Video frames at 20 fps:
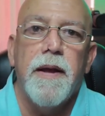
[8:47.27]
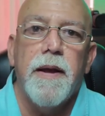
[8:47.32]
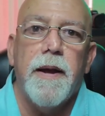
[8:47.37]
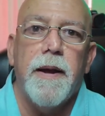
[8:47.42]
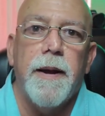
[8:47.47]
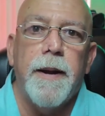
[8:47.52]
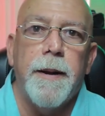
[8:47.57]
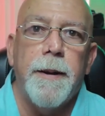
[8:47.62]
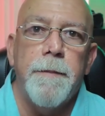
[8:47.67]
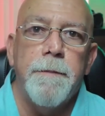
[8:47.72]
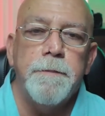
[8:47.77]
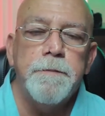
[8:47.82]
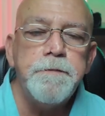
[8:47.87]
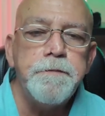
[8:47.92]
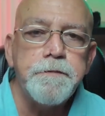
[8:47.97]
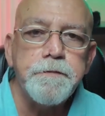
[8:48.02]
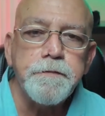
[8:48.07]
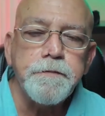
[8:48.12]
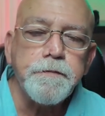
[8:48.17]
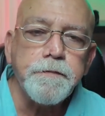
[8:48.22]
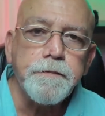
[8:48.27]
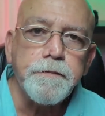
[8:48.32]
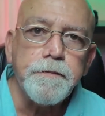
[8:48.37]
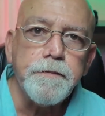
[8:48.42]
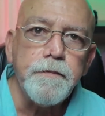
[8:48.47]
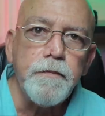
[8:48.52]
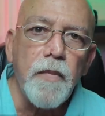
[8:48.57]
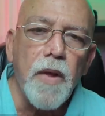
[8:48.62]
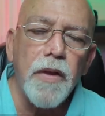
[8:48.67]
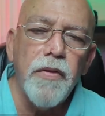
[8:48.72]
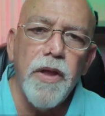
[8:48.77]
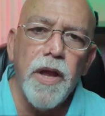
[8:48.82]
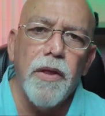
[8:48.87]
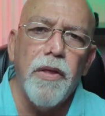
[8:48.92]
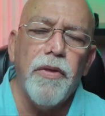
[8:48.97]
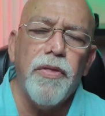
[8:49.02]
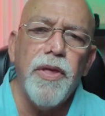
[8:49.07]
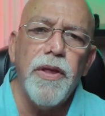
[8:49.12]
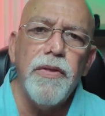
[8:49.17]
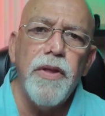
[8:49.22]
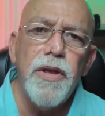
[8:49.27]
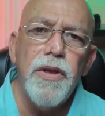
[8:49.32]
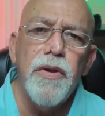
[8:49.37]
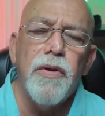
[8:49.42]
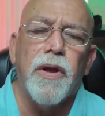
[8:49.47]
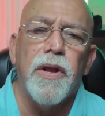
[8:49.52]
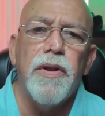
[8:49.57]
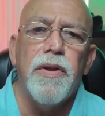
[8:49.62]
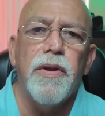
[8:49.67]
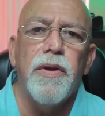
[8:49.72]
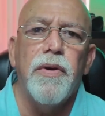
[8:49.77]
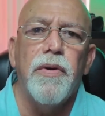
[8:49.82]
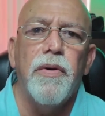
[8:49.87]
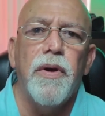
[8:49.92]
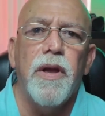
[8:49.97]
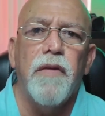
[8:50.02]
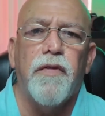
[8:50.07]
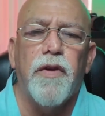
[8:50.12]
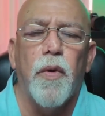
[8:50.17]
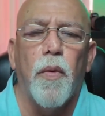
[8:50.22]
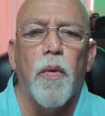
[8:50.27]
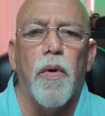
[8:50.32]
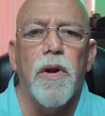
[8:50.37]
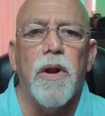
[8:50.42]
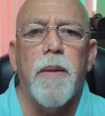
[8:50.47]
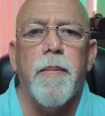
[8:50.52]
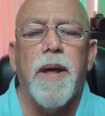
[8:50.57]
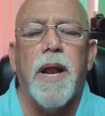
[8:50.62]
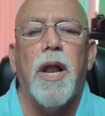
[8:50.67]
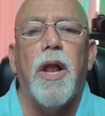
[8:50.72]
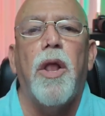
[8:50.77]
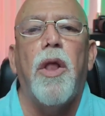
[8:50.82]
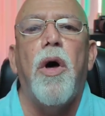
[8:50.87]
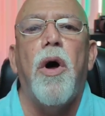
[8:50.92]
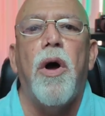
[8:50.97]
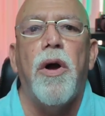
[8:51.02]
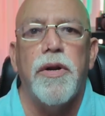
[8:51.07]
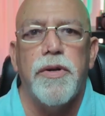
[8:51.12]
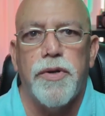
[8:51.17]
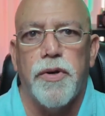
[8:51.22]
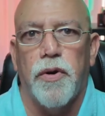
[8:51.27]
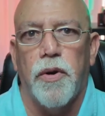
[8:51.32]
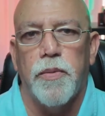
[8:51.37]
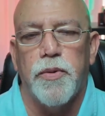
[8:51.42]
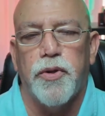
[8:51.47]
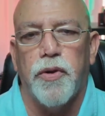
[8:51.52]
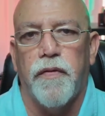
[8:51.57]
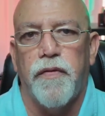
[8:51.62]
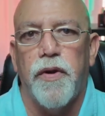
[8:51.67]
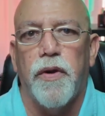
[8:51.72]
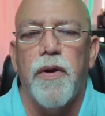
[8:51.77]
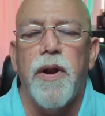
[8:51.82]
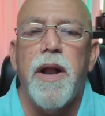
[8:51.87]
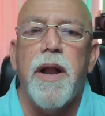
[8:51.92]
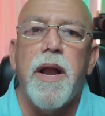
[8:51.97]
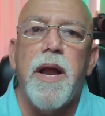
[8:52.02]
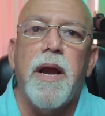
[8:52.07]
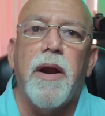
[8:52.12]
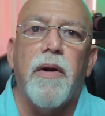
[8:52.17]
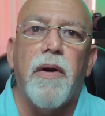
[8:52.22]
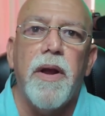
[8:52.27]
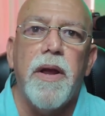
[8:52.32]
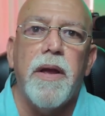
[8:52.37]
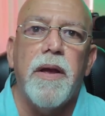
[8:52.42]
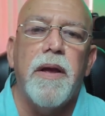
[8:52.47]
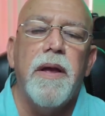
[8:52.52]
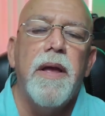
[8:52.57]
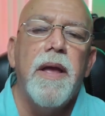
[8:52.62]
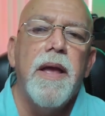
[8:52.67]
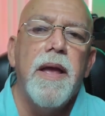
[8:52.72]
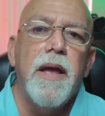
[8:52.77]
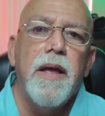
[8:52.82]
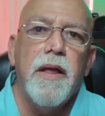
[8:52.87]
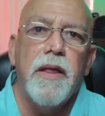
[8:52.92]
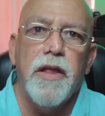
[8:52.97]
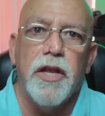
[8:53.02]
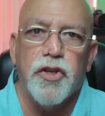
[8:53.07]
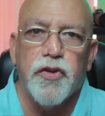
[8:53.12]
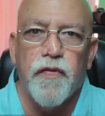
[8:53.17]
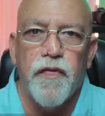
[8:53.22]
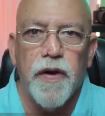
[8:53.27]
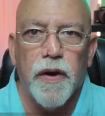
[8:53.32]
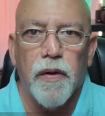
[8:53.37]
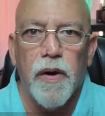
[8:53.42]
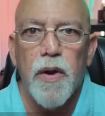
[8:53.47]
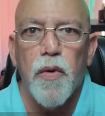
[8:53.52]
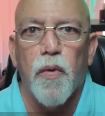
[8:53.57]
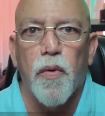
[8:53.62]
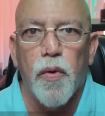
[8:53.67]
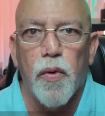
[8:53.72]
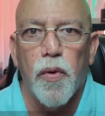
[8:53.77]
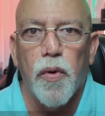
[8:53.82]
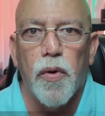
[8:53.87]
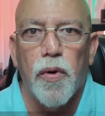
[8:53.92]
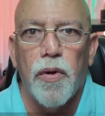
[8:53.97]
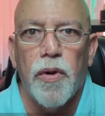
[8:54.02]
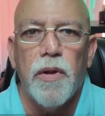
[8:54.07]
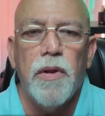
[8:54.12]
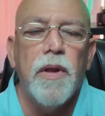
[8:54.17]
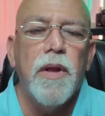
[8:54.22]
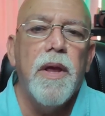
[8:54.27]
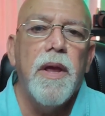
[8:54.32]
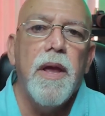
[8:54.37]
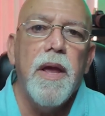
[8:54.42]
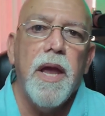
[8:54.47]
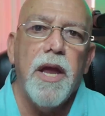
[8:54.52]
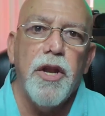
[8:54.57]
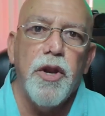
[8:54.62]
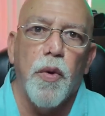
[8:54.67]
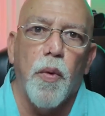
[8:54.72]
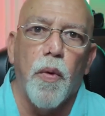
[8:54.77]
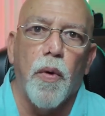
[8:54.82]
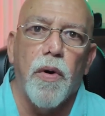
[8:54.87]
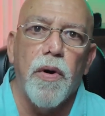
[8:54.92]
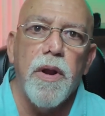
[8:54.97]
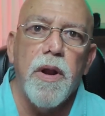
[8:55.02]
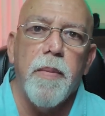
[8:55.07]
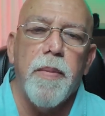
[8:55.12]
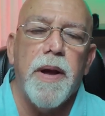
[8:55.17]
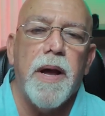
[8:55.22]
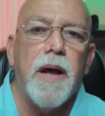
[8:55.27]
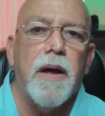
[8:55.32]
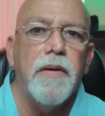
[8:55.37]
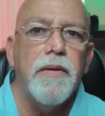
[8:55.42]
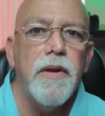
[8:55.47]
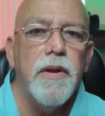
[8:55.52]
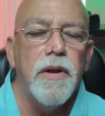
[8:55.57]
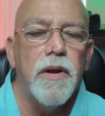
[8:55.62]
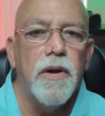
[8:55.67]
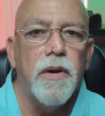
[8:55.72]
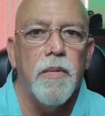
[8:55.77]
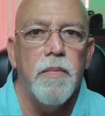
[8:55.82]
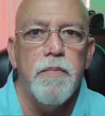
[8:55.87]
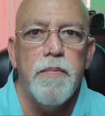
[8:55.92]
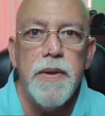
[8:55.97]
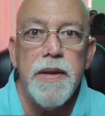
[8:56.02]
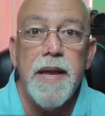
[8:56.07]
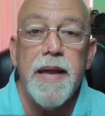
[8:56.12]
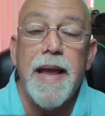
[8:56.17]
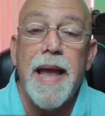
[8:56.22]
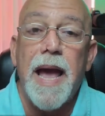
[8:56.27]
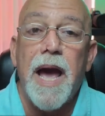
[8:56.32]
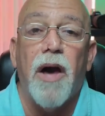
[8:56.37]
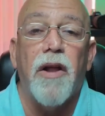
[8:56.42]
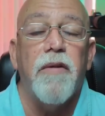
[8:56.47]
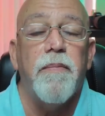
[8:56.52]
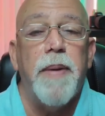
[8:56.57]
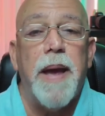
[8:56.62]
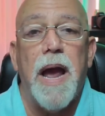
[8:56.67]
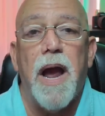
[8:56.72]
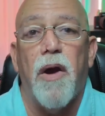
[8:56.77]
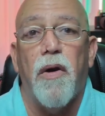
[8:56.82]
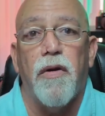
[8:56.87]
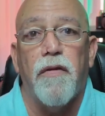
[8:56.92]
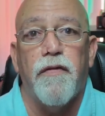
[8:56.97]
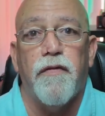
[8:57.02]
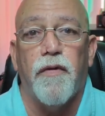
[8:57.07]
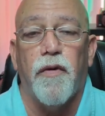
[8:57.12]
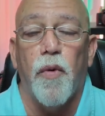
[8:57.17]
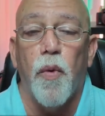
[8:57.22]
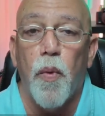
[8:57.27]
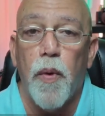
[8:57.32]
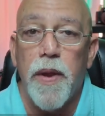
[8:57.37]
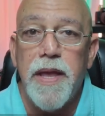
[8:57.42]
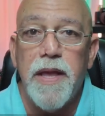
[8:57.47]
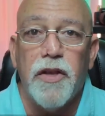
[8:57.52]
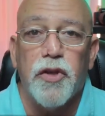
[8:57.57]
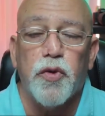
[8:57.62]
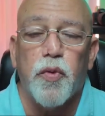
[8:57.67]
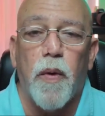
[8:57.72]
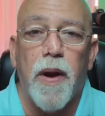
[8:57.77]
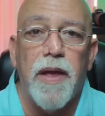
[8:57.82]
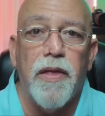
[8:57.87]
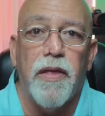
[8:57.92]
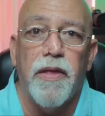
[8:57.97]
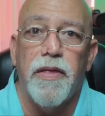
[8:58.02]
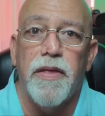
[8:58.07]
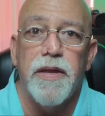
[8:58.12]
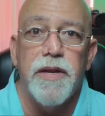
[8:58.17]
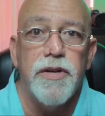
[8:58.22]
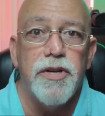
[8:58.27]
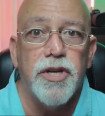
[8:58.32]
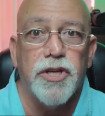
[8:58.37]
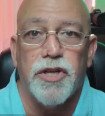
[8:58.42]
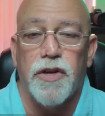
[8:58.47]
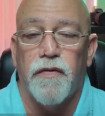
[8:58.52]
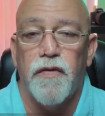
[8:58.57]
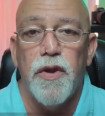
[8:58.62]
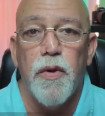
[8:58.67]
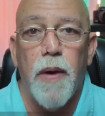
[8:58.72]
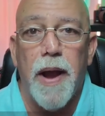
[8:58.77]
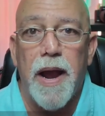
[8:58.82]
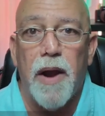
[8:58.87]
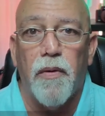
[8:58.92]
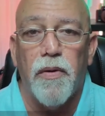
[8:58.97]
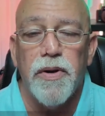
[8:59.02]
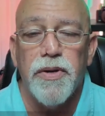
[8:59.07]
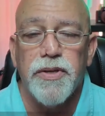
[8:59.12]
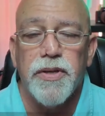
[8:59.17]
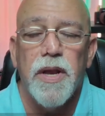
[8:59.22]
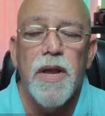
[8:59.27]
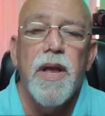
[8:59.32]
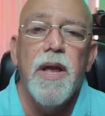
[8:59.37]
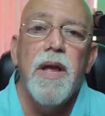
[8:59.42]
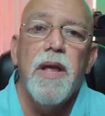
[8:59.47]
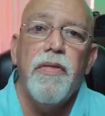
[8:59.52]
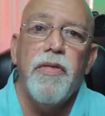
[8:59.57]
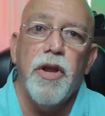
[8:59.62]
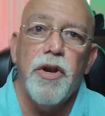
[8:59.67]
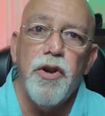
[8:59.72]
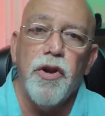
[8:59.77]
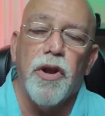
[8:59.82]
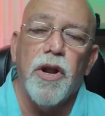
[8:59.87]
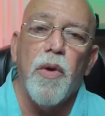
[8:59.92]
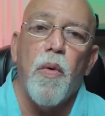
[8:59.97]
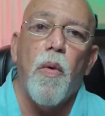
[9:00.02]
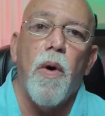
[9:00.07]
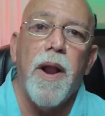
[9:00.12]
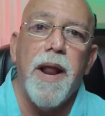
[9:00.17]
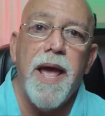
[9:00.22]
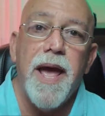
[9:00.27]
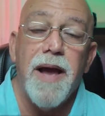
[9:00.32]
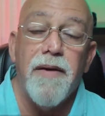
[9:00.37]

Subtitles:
The other thing that you can do if you're worried about long term, so if you're in an area that's very rural and you're worried about, being out of power for weeks rather than just a few hours, then you're going to want to